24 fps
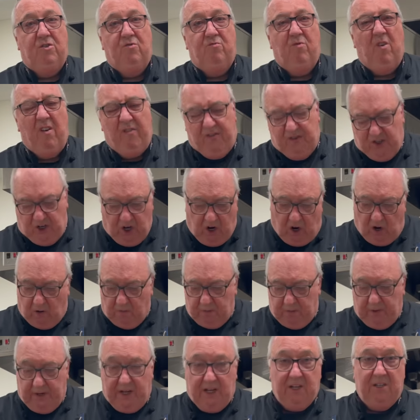rough chopped
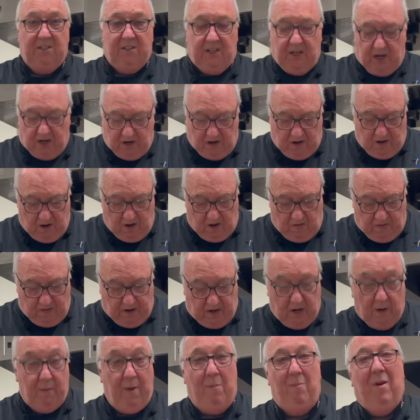because they're, they're
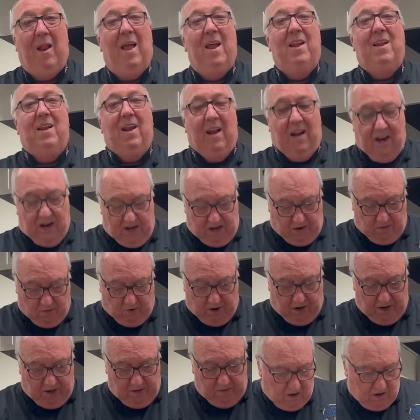going to be blended
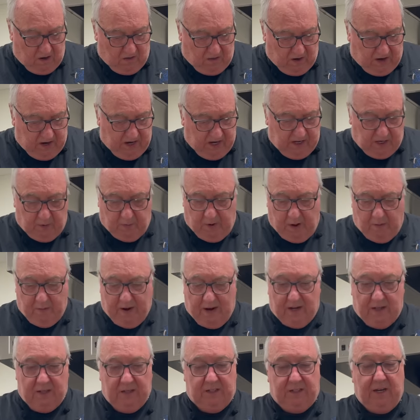anyway. They need to be
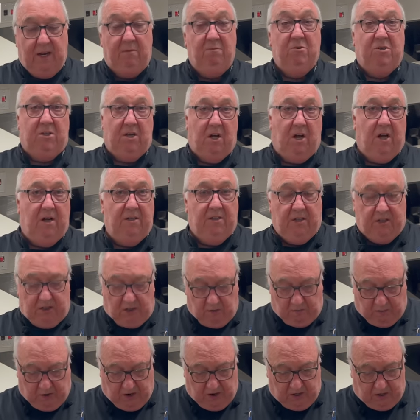about the same size as the
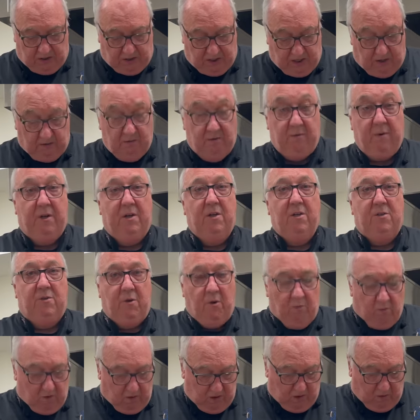parsnips because we
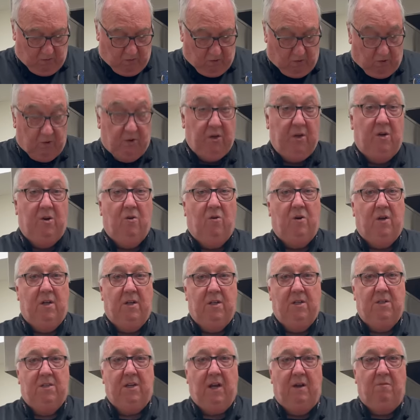want them all to cook at the
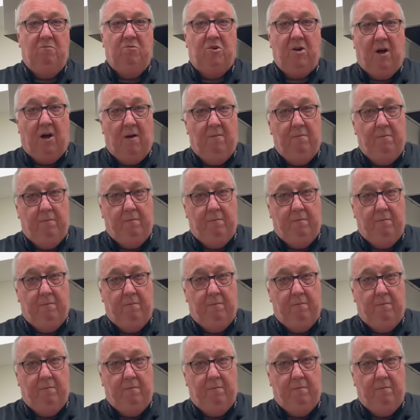same time.